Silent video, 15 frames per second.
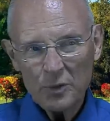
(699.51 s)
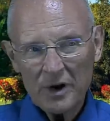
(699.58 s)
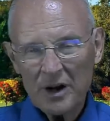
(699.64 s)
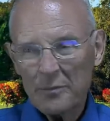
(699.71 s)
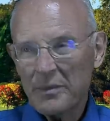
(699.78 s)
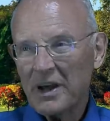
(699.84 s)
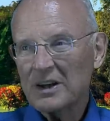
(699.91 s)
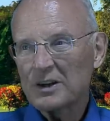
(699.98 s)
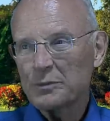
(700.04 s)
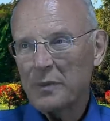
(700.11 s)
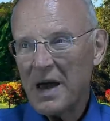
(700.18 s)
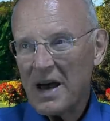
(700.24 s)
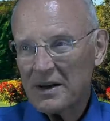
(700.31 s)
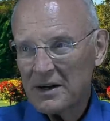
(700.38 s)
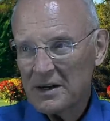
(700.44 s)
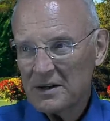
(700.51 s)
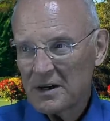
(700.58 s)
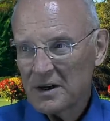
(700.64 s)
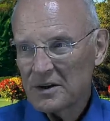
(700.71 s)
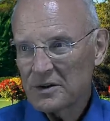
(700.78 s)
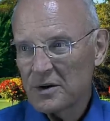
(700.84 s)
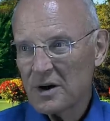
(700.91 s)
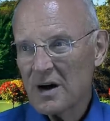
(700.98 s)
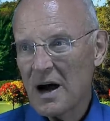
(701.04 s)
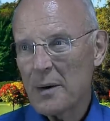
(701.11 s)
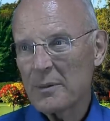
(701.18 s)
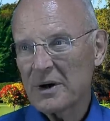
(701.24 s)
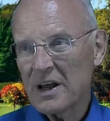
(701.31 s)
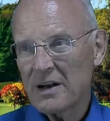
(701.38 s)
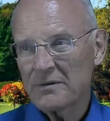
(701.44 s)
would have been expanded to
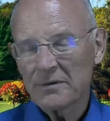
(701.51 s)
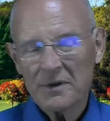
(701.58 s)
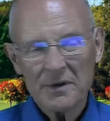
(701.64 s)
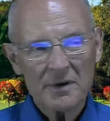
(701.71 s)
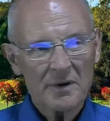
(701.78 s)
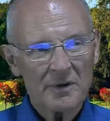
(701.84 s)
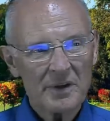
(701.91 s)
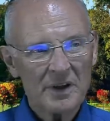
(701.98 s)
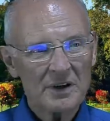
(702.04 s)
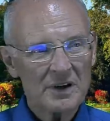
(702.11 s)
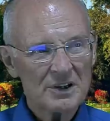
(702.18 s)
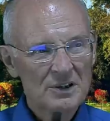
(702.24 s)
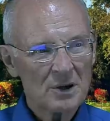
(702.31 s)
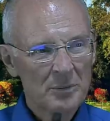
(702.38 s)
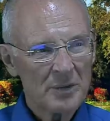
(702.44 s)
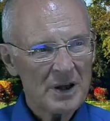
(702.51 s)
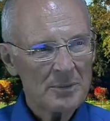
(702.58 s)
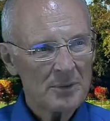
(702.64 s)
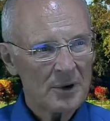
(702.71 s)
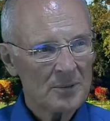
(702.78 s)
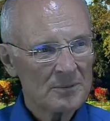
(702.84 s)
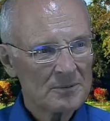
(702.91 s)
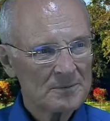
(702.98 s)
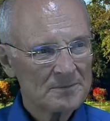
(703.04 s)
accommodate for the the additional people.